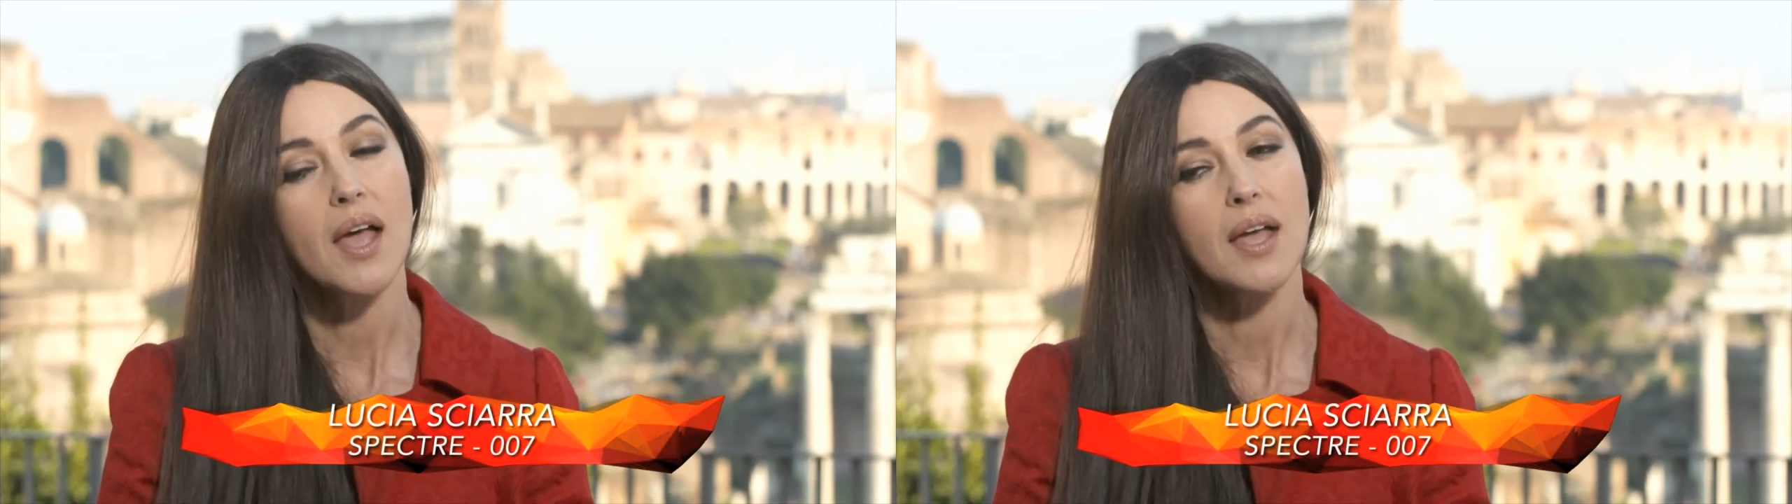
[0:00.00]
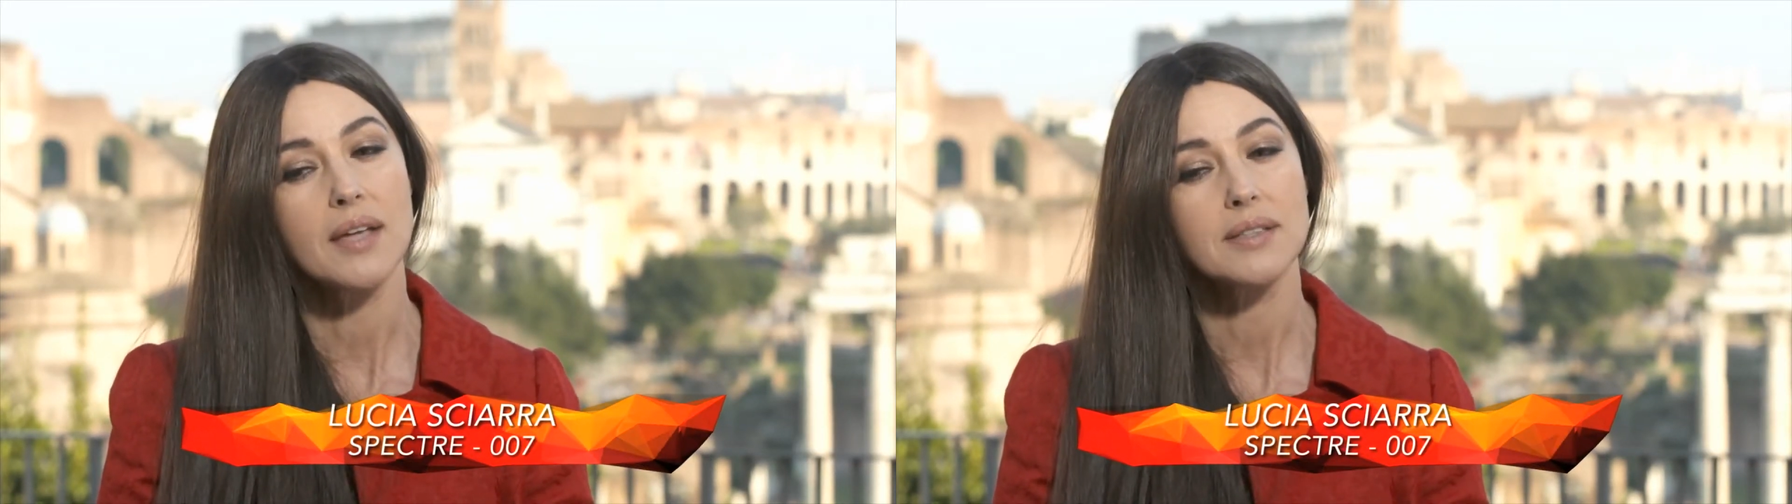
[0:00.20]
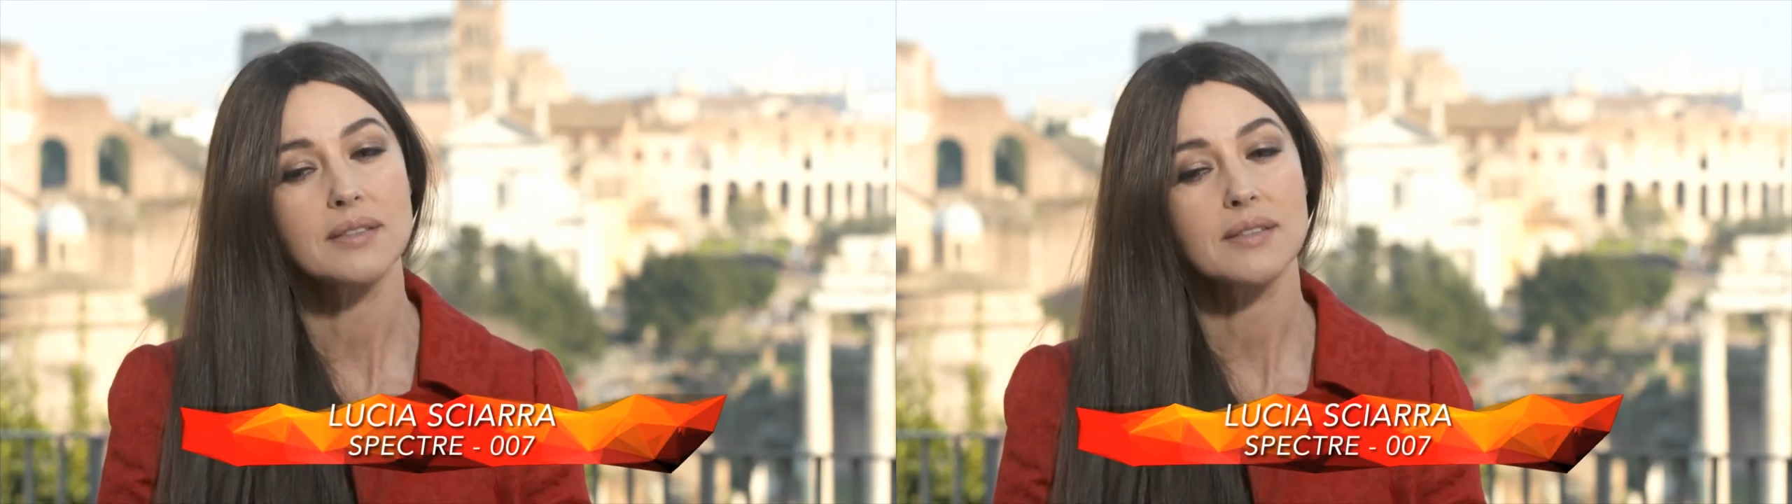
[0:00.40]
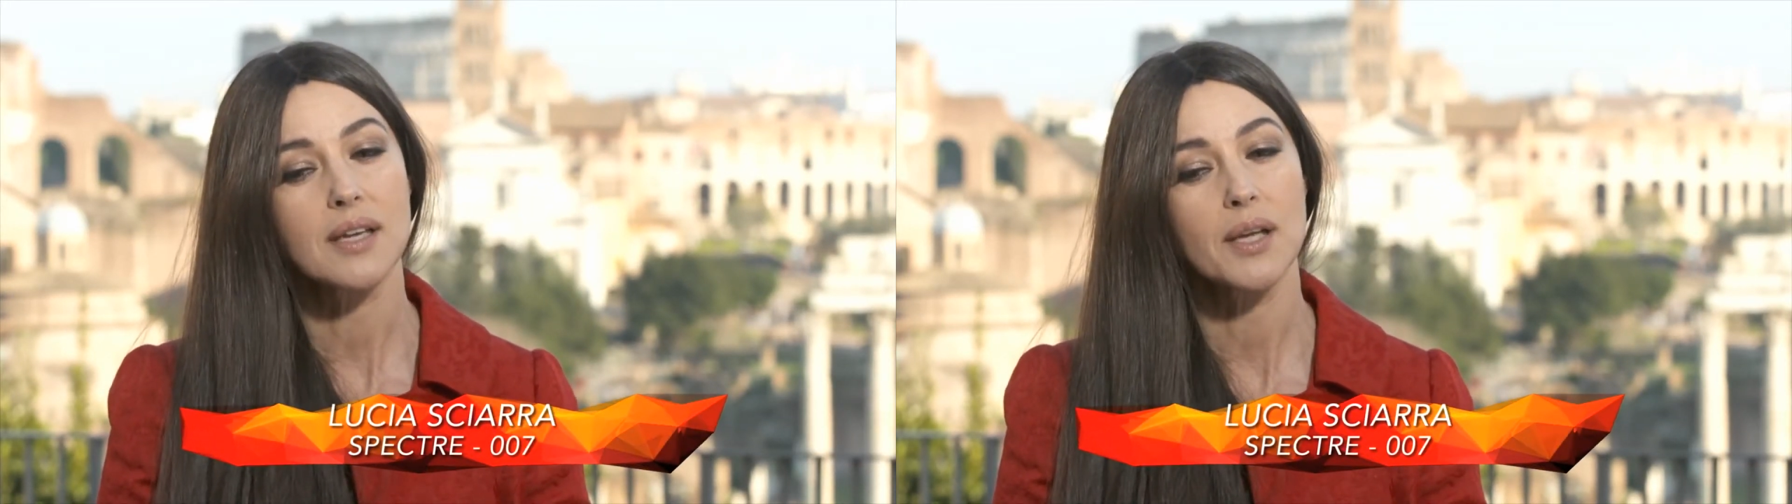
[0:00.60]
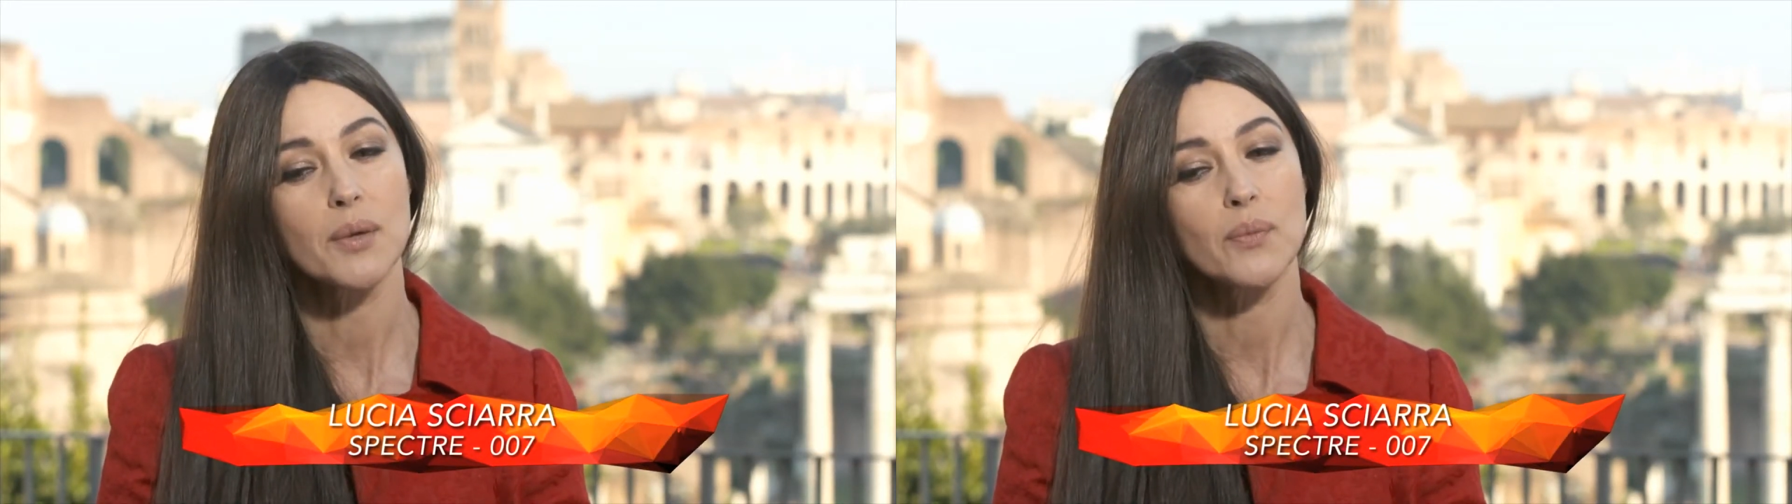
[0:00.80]
And
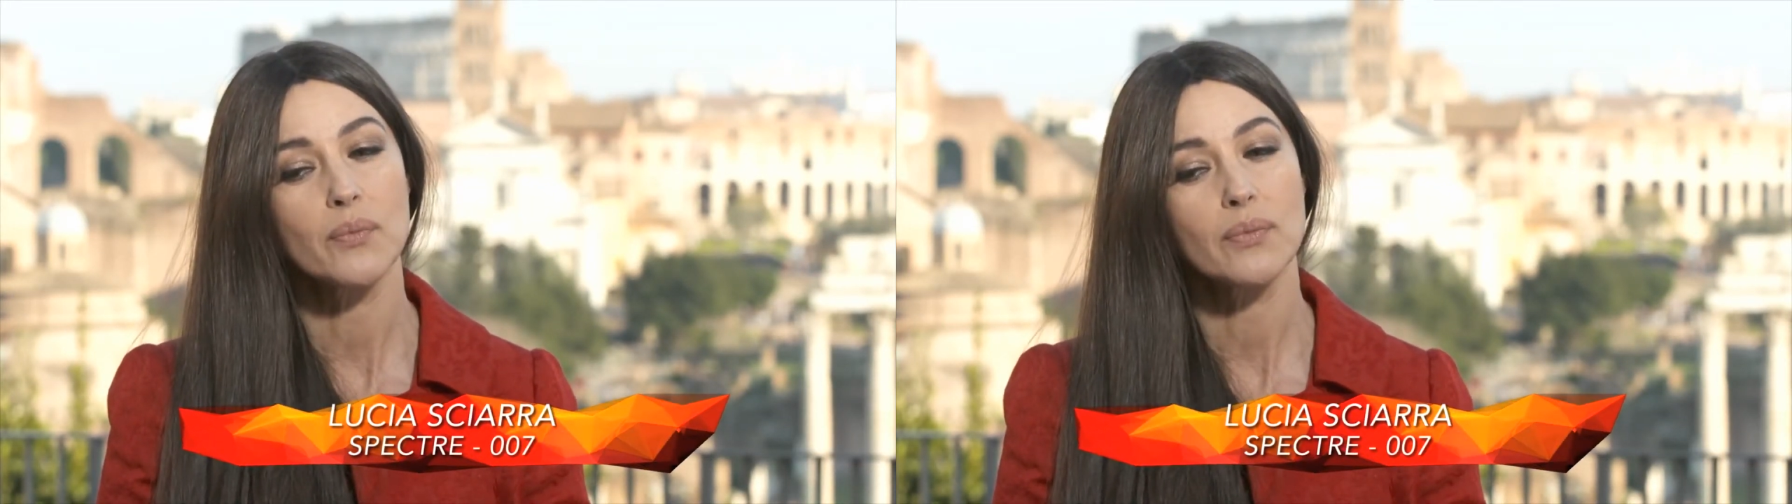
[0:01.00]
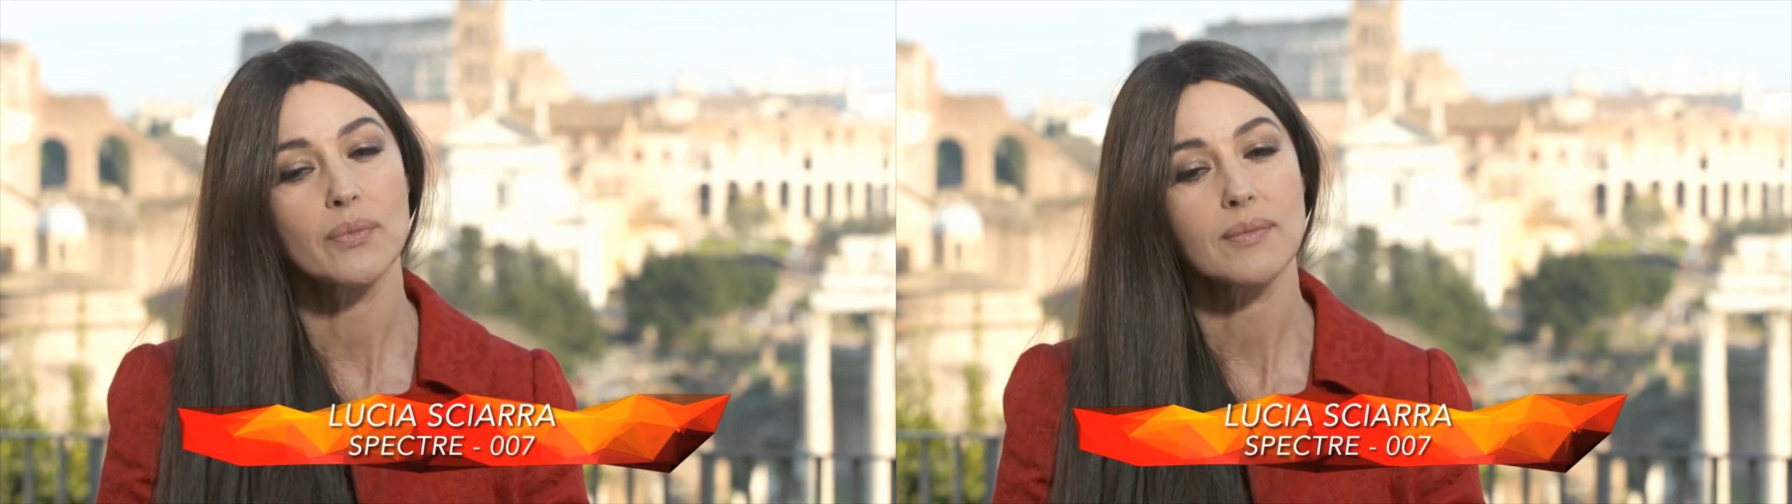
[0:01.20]
um,